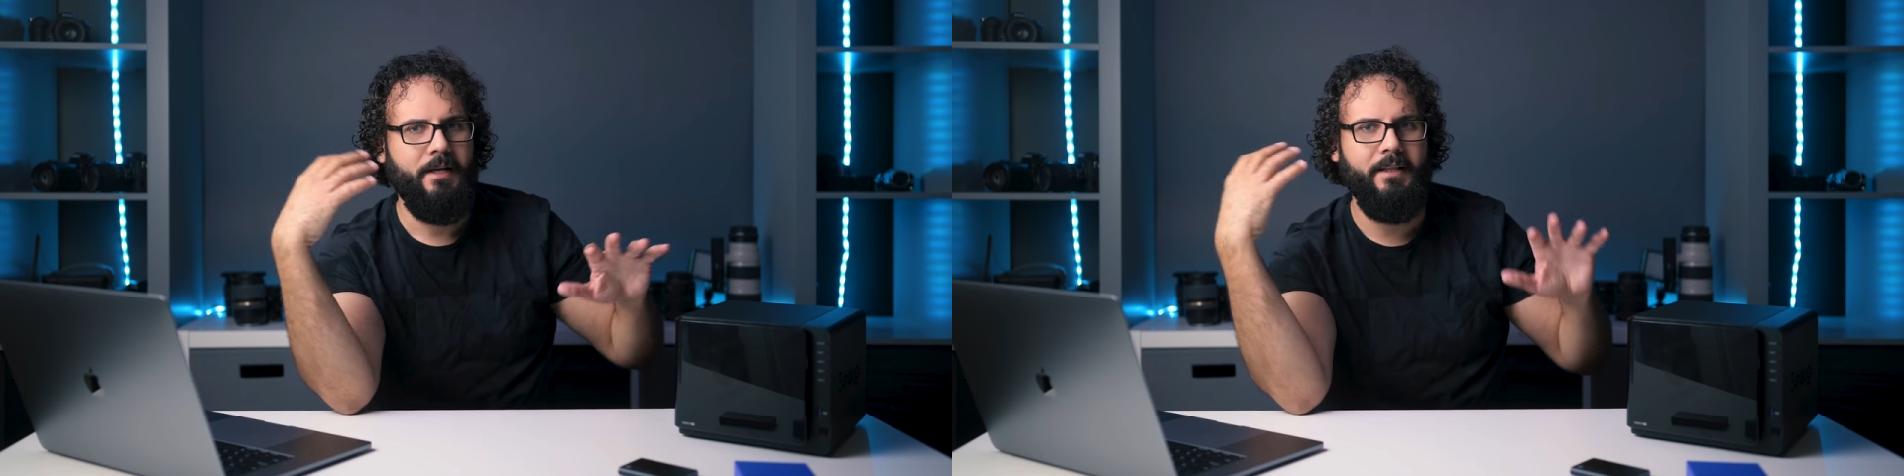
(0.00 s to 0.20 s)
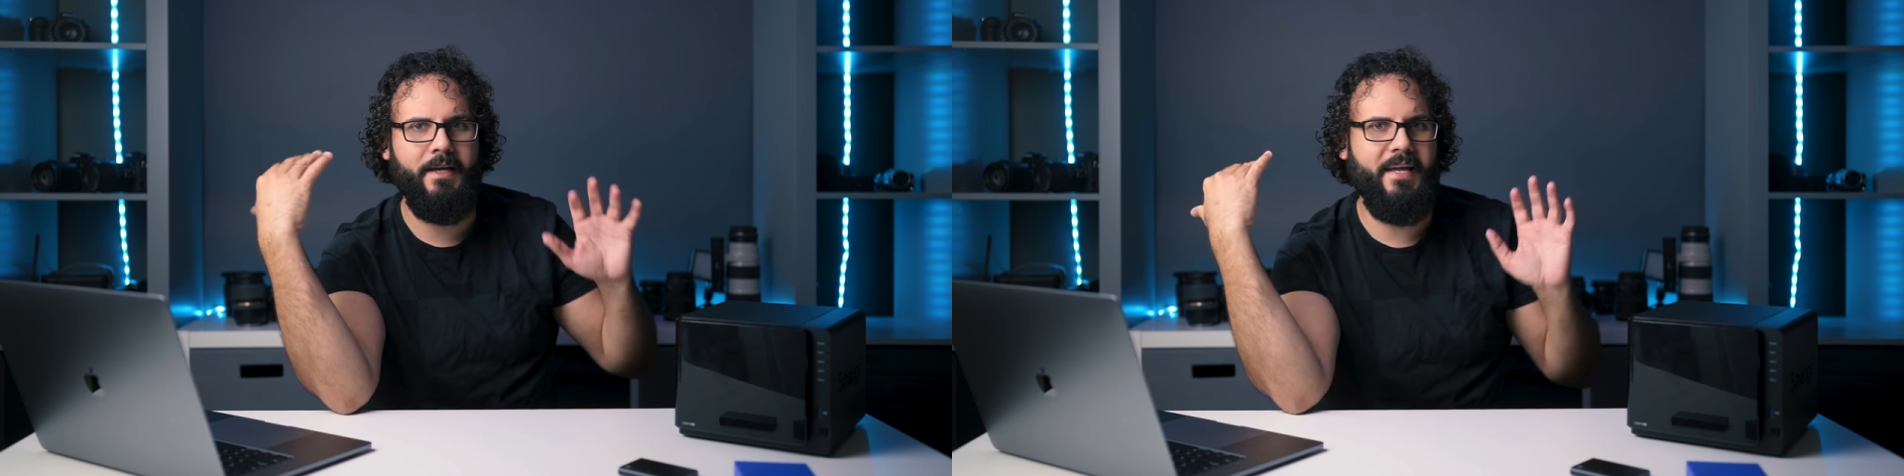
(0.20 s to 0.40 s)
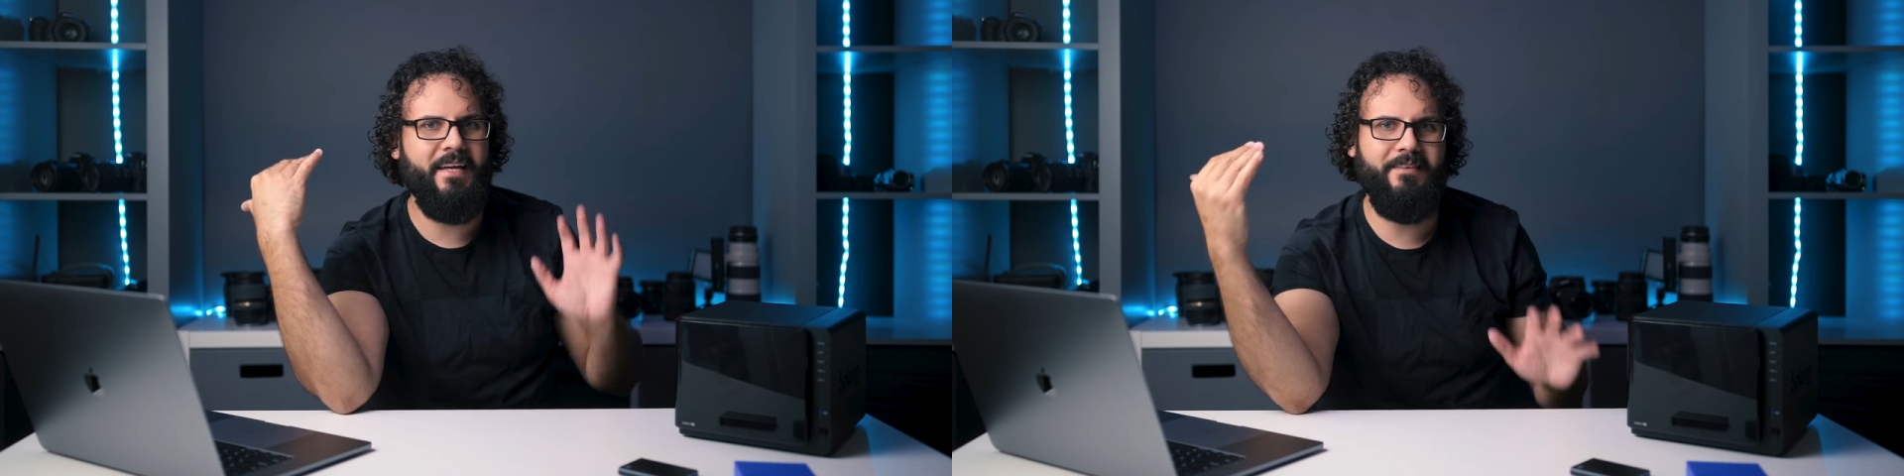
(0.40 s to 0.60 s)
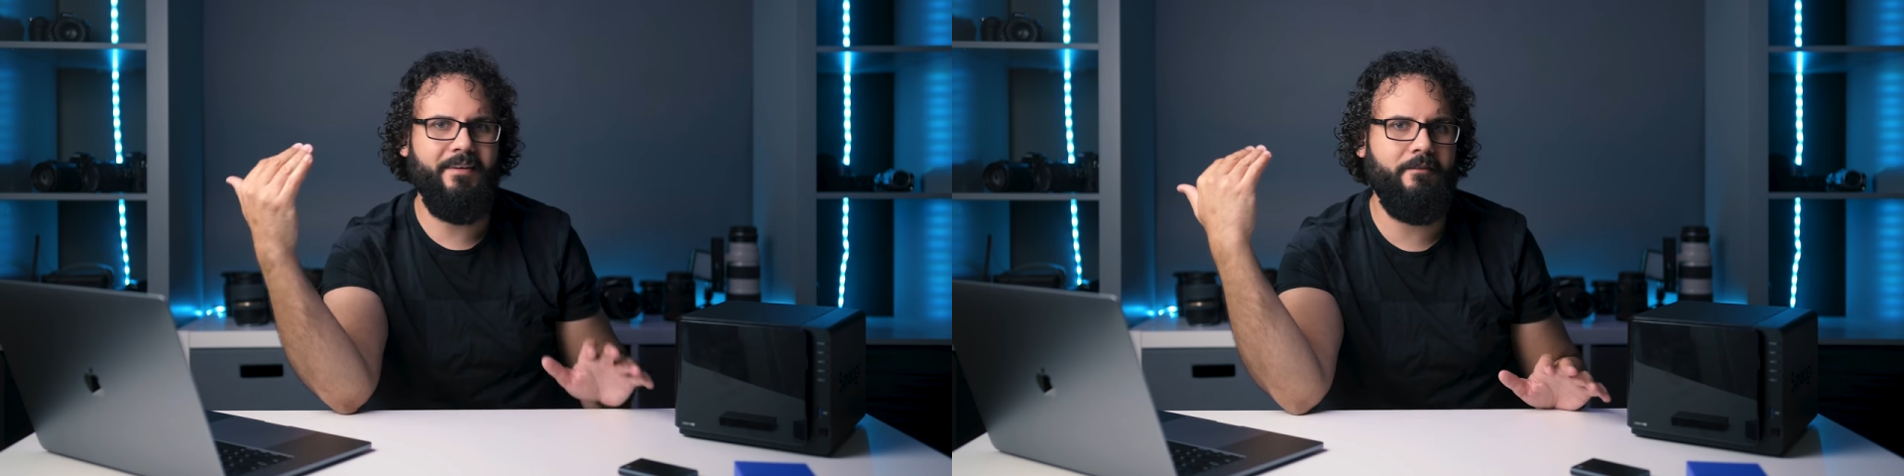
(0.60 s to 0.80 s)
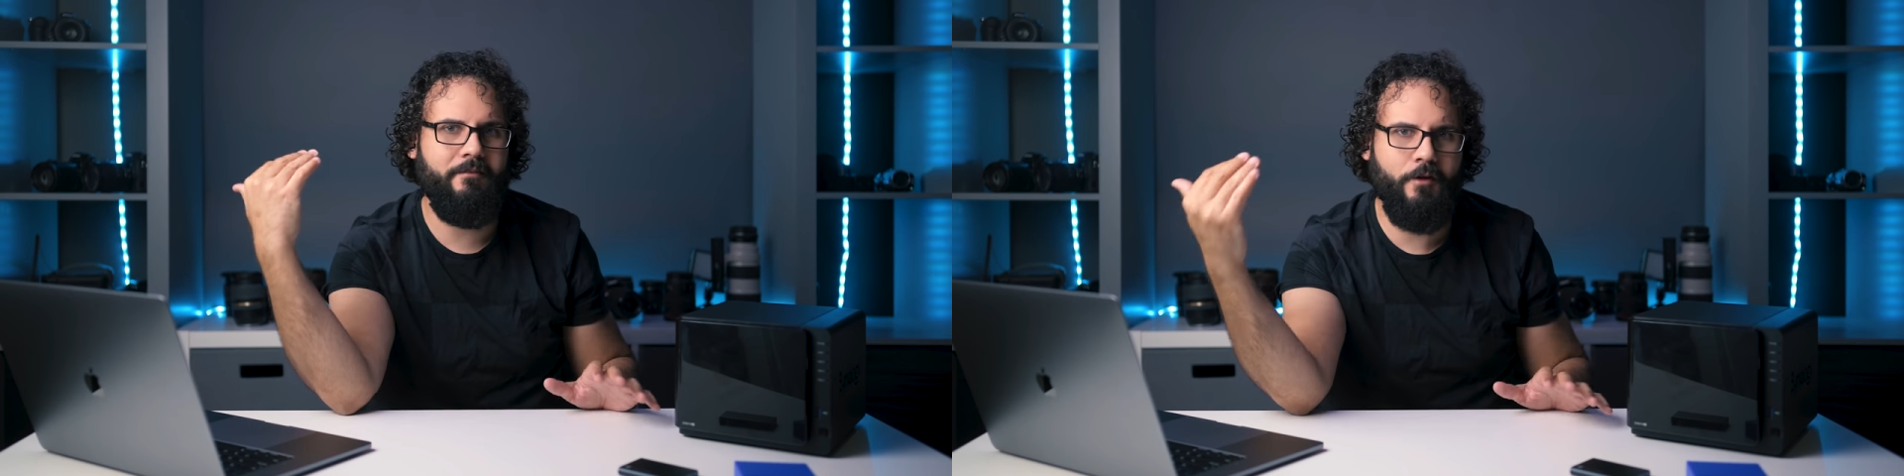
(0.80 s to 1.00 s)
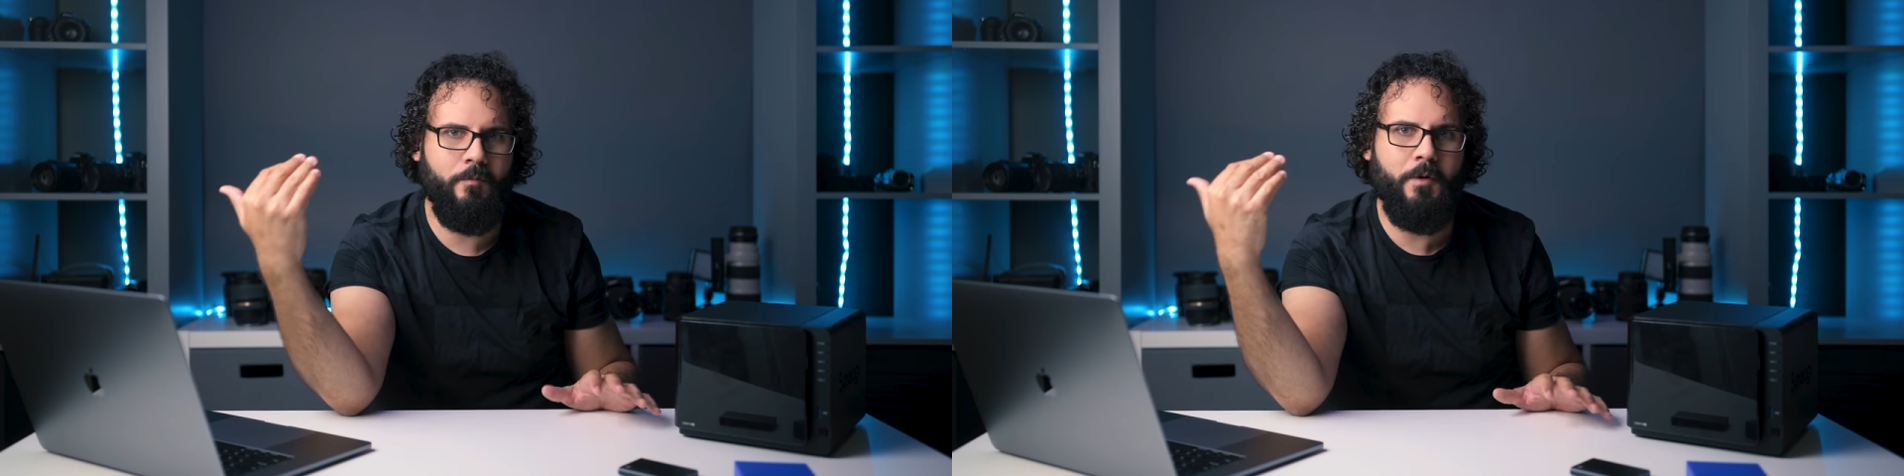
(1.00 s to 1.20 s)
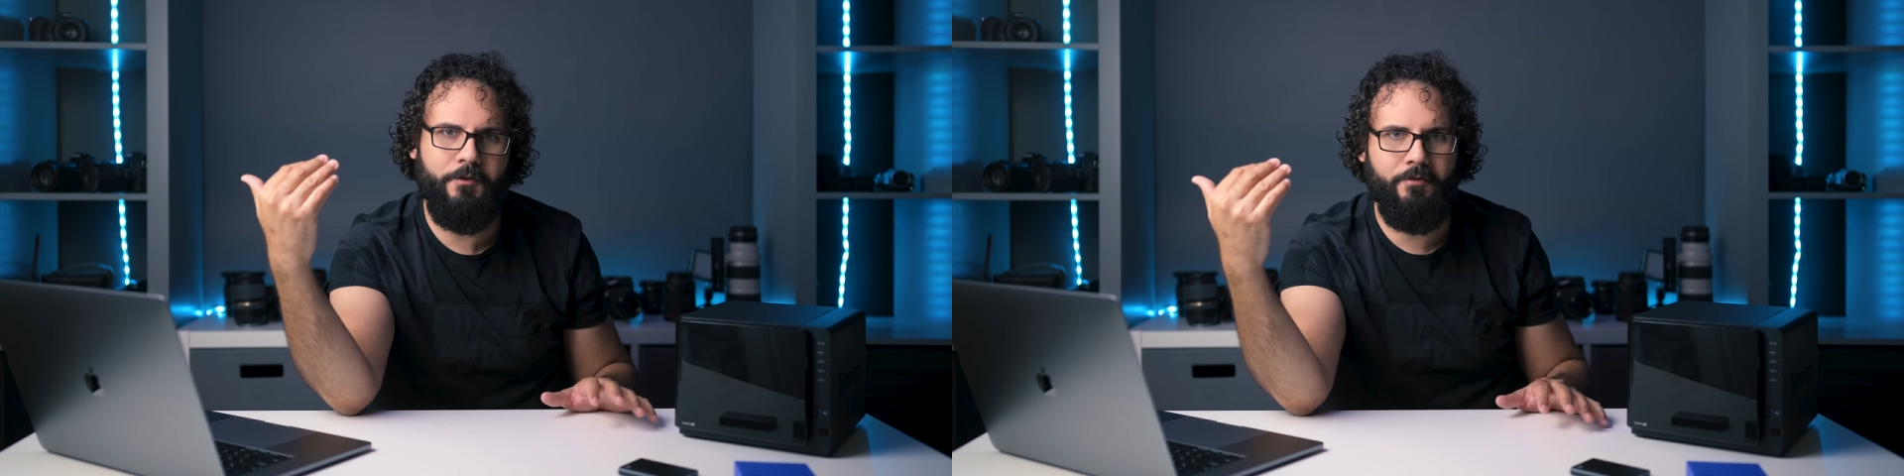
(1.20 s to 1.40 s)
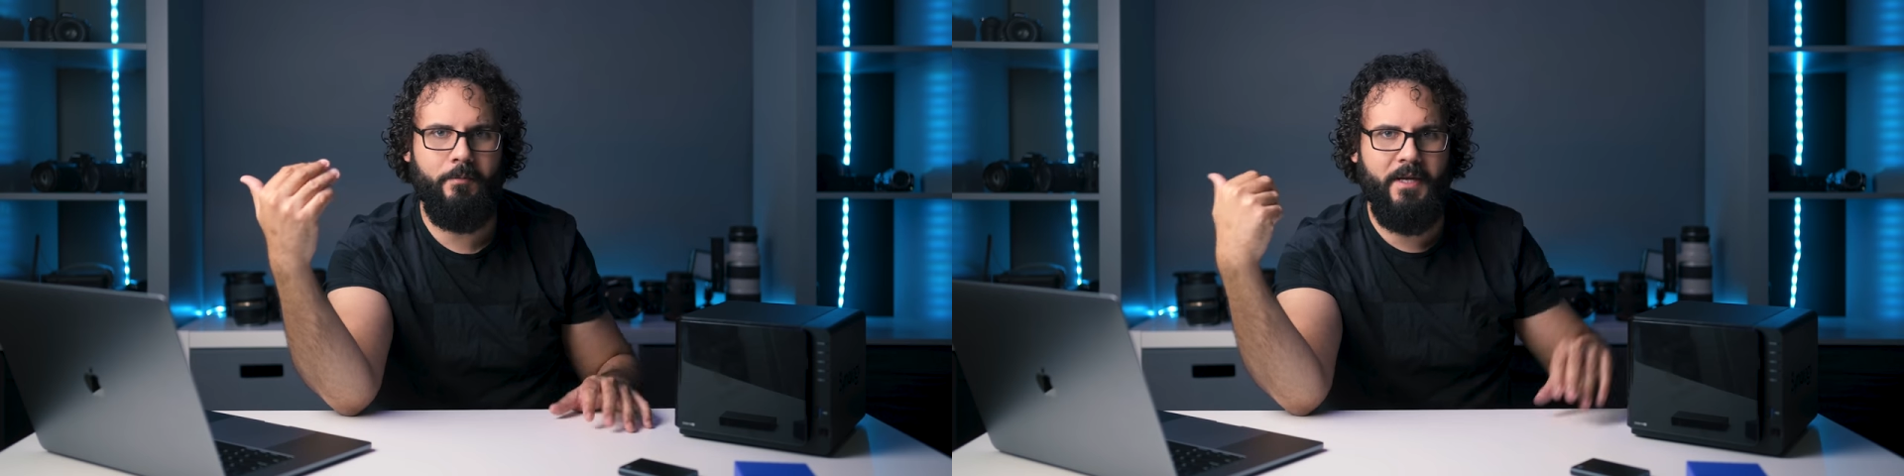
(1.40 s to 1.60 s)
like it did so
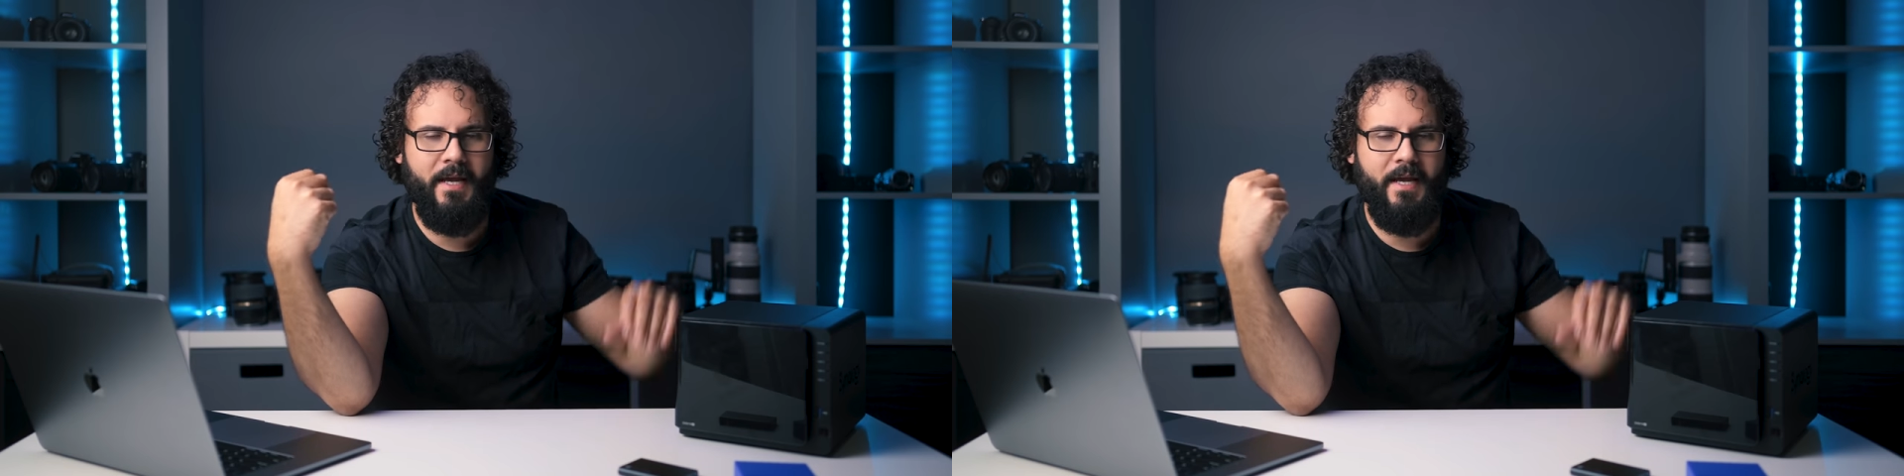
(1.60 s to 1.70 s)
much for me.